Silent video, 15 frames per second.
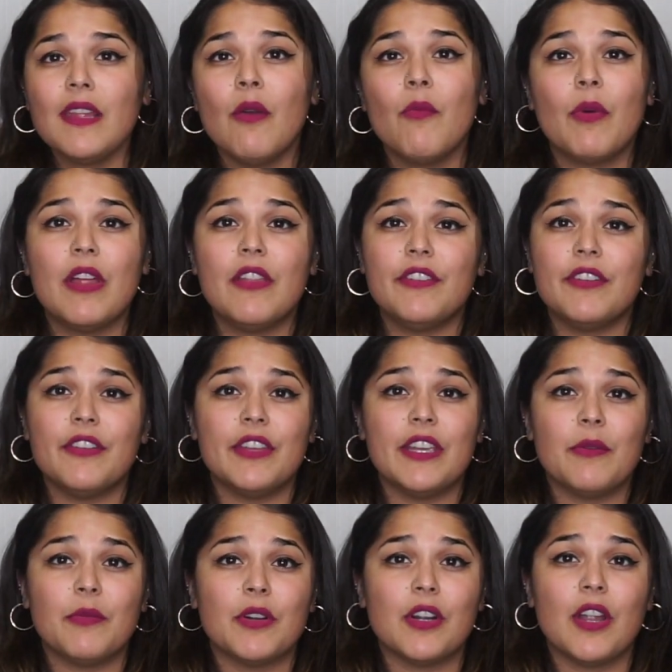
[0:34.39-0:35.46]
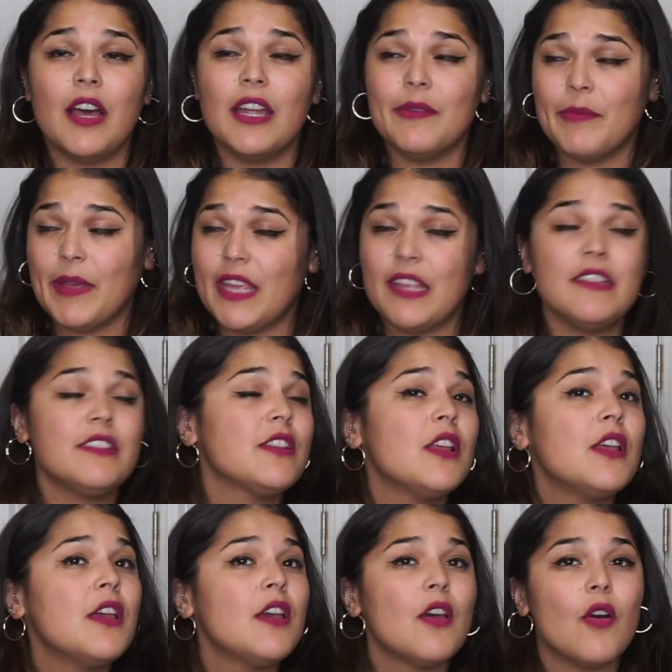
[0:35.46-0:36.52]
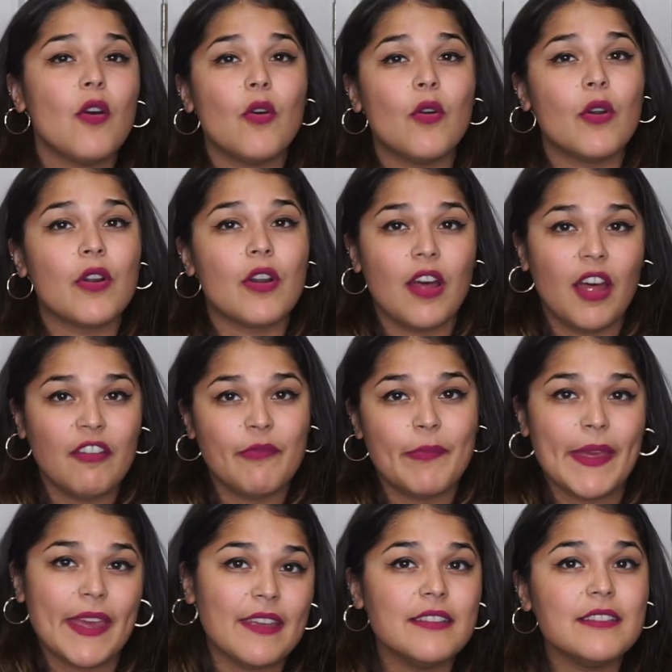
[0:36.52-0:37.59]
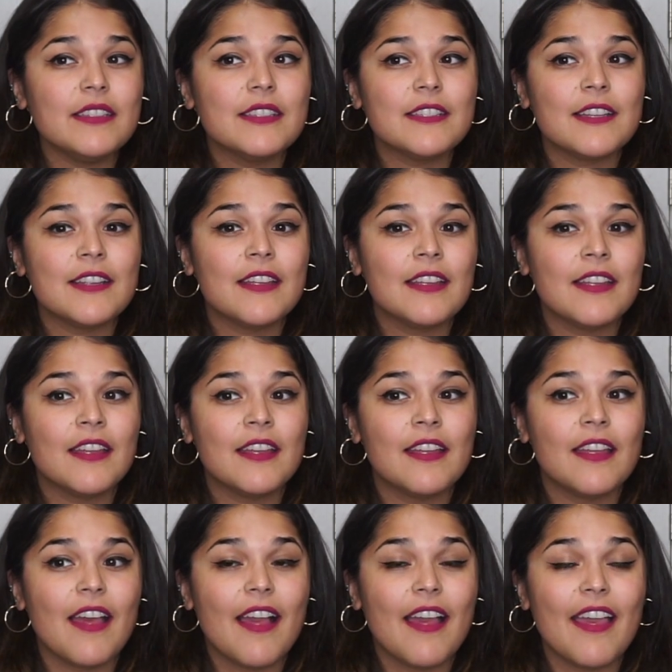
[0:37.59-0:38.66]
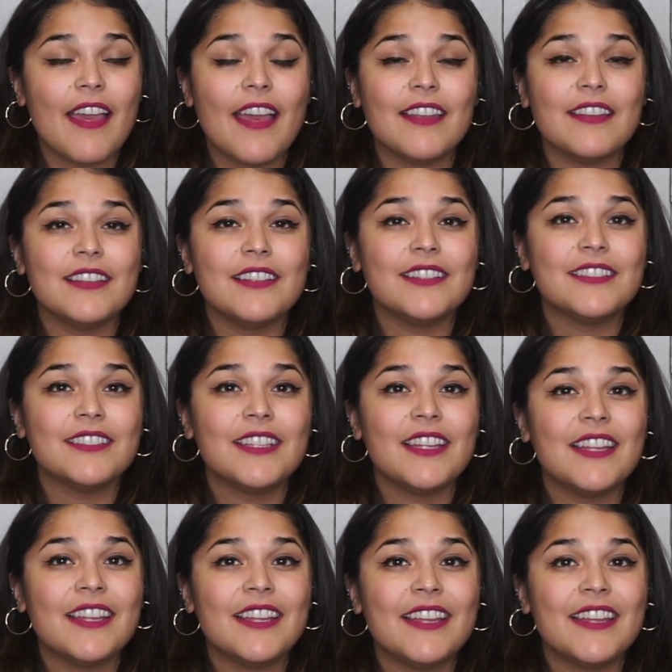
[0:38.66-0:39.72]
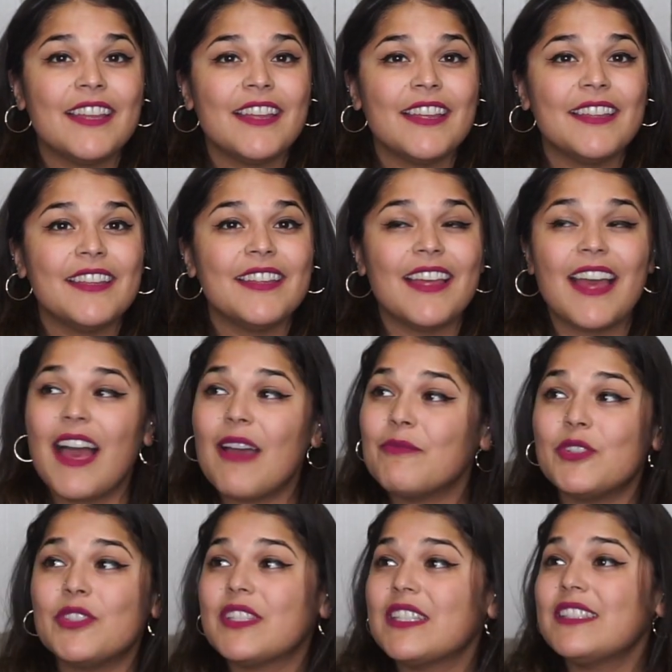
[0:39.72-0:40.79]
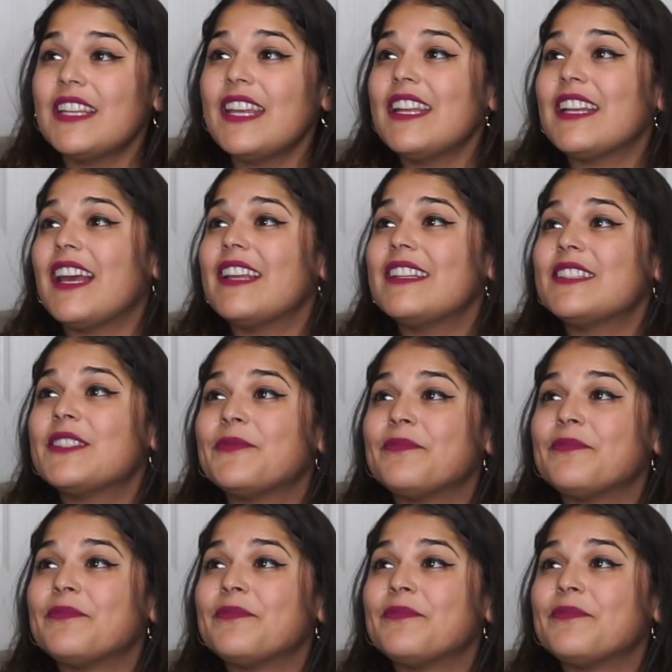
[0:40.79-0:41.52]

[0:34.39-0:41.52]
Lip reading: whether they were on base or off base, and I'm just gonna say it, guys,